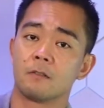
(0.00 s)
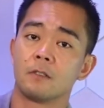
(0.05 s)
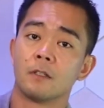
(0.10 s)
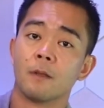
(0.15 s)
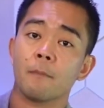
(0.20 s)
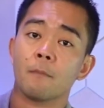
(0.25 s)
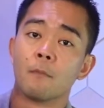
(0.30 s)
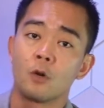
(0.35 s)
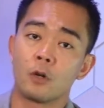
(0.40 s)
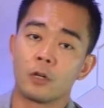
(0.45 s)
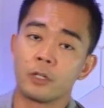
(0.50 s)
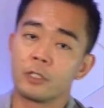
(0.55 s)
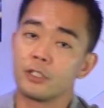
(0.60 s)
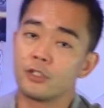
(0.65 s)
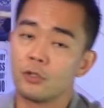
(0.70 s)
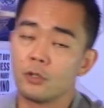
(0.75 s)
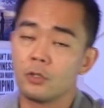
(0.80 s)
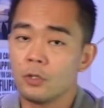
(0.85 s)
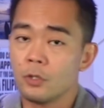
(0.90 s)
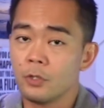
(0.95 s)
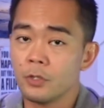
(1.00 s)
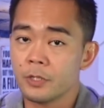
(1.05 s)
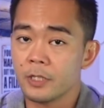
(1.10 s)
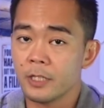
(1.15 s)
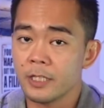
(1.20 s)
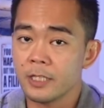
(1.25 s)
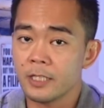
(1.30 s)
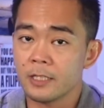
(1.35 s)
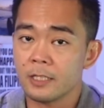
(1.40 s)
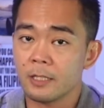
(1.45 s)
The more that you use
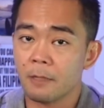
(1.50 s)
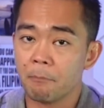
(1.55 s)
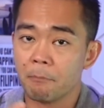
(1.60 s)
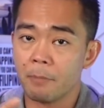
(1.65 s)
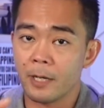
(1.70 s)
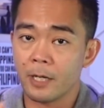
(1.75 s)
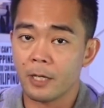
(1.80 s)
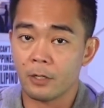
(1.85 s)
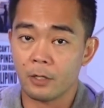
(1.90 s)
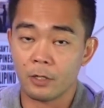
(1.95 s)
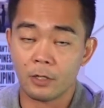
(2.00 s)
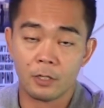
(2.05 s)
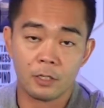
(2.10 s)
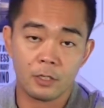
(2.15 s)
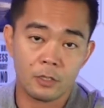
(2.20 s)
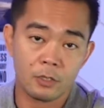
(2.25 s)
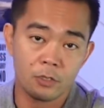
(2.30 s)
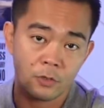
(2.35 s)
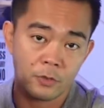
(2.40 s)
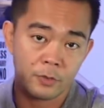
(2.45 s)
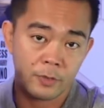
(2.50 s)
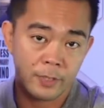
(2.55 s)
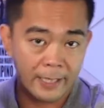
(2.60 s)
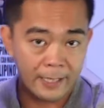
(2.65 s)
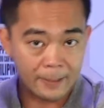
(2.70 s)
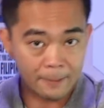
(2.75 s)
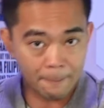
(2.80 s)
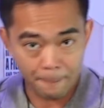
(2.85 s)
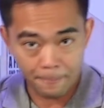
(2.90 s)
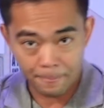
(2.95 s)
this, the better, so
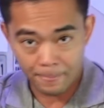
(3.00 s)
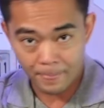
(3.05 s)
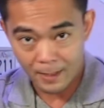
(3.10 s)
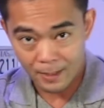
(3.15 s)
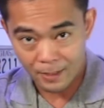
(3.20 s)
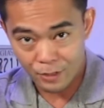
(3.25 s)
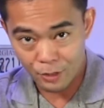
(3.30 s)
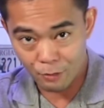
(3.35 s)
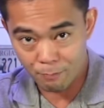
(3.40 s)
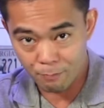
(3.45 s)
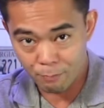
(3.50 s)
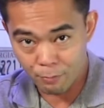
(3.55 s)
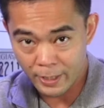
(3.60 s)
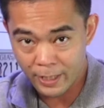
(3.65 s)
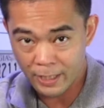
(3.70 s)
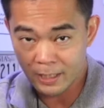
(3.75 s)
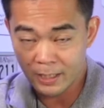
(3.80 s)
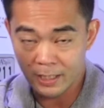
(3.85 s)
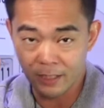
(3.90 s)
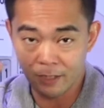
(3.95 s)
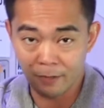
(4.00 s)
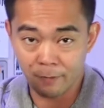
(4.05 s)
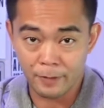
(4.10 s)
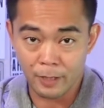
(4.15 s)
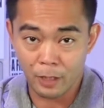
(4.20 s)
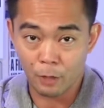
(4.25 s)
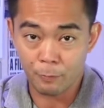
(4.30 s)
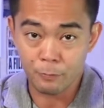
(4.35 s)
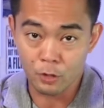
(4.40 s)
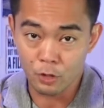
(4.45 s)
that your brain can
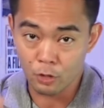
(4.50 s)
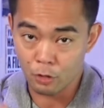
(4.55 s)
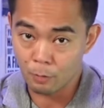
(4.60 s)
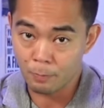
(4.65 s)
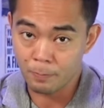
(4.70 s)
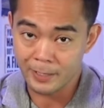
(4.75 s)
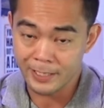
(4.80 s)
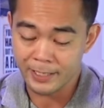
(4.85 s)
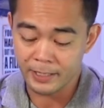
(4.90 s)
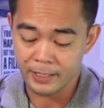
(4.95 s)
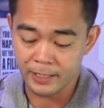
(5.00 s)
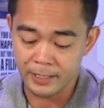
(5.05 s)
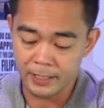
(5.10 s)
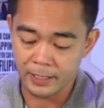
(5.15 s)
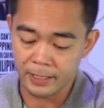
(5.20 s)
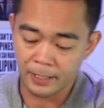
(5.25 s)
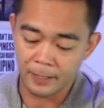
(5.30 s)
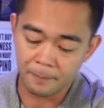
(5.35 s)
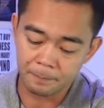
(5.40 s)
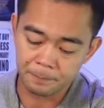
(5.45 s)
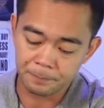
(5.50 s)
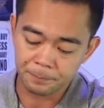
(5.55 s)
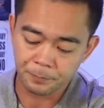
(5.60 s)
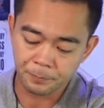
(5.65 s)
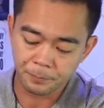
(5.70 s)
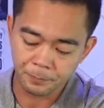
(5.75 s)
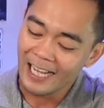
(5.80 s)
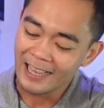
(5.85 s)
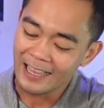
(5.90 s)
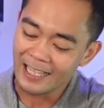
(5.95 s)
develop neuroplasticity.
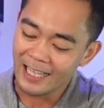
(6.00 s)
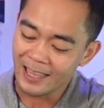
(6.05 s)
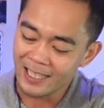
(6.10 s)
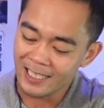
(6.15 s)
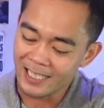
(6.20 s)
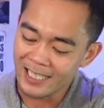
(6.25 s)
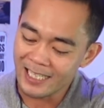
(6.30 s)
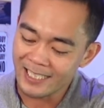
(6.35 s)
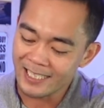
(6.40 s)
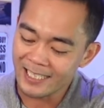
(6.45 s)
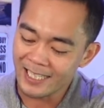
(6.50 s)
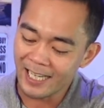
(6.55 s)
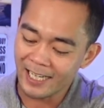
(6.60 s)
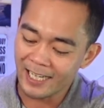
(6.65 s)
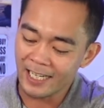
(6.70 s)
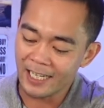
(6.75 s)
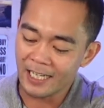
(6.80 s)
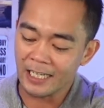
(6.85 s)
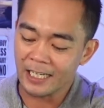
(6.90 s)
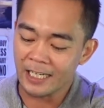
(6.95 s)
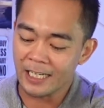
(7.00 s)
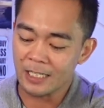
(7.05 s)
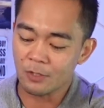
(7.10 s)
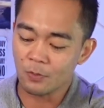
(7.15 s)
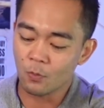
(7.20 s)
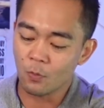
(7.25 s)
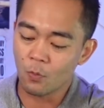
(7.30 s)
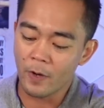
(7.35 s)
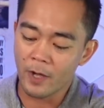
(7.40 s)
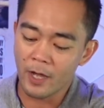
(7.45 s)
The third setting is
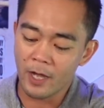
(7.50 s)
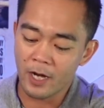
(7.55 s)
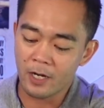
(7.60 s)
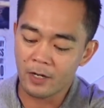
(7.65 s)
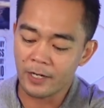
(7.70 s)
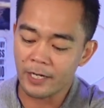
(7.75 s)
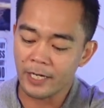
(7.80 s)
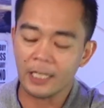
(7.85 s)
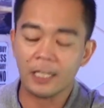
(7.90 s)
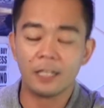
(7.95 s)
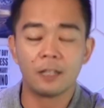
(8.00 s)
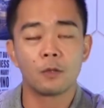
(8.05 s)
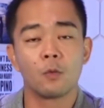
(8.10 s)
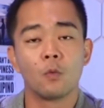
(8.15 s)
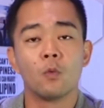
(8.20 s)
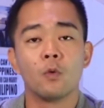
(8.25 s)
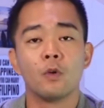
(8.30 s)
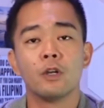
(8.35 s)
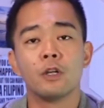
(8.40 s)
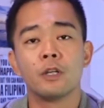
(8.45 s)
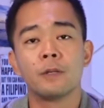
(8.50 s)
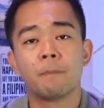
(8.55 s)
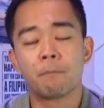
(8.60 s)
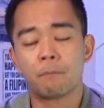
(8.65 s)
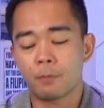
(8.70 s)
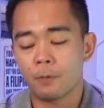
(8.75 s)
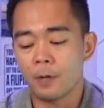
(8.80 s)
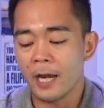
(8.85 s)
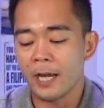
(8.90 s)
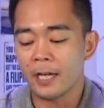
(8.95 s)
where it would
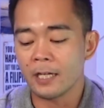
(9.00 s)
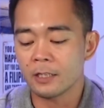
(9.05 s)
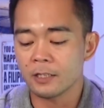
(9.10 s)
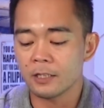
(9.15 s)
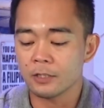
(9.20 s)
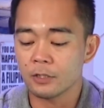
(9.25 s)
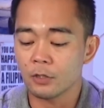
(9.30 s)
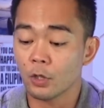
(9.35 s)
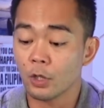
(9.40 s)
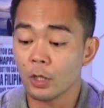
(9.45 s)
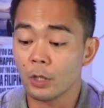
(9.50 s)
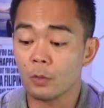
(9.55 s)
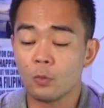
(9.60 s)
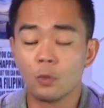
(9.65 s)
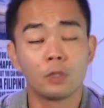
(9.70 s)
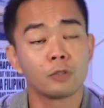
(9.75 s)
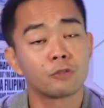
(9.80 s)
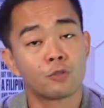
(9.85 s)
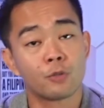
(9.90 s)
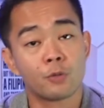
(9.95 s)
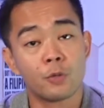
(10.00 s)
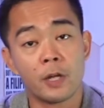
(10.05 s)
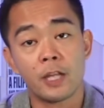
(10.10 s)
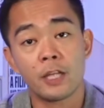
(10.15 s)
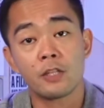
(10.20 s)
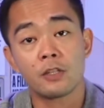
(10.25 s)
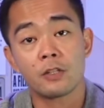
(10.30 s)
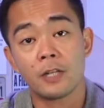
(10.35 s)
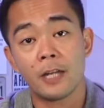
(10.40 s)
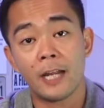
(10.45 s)
practice or it will
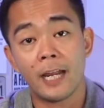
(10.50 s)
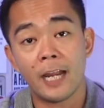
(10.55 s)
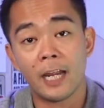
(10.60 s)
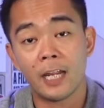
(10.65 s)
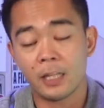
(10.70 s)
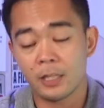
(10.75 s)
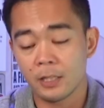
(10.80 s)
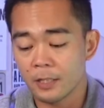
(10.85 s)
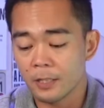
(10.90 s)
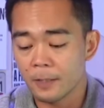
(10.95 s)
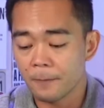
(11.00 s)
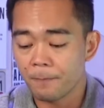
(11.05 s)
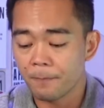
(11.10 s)
train your hand